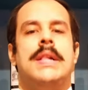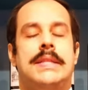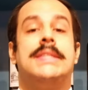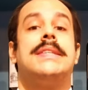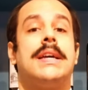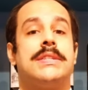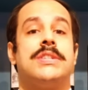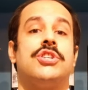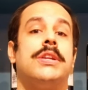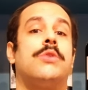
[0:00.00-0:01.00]
These are
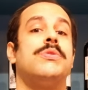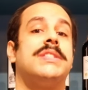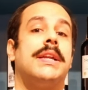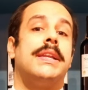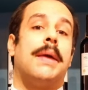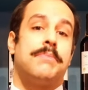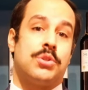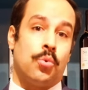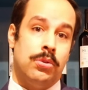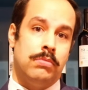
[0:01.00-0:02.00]
essentially crystalline
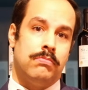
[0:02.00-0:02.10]
limestone